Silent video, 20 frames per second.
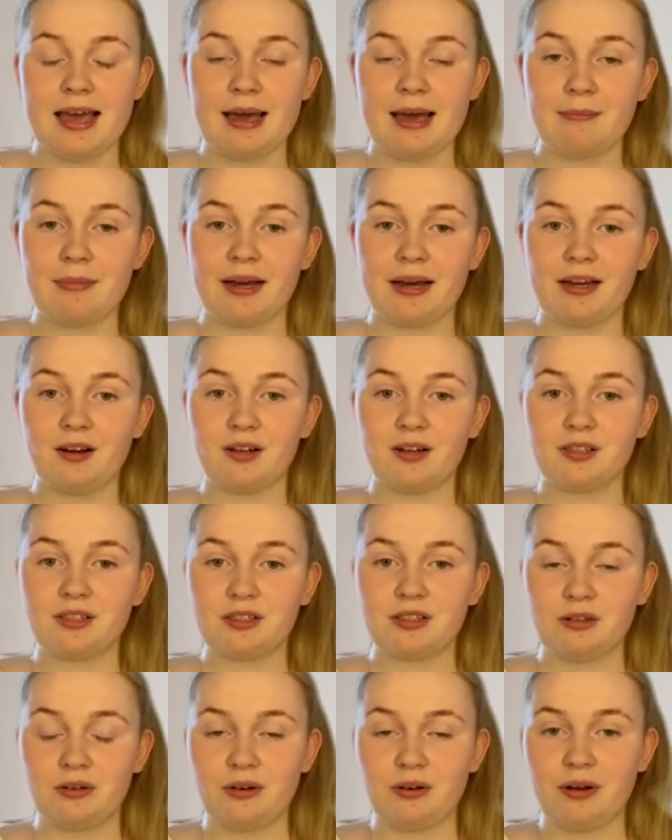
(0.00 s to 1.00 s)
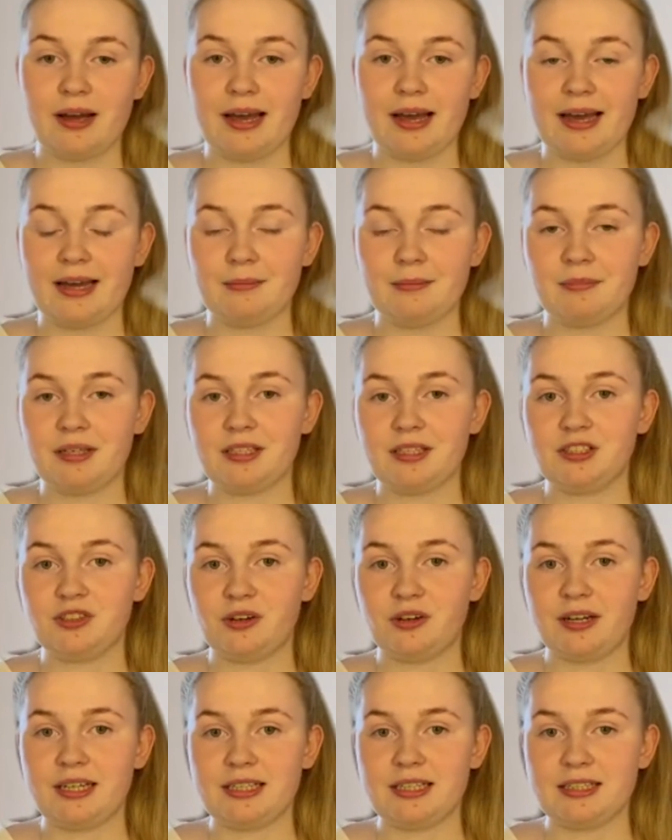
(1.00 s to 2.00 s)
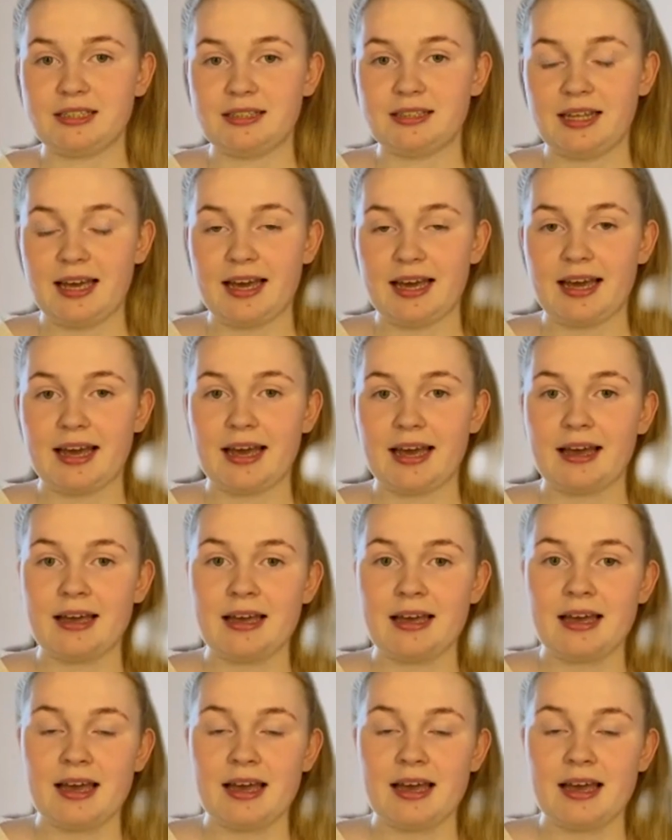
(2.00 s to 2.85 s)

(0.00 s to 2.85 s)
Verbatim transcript: Um, I also um, enjoyed the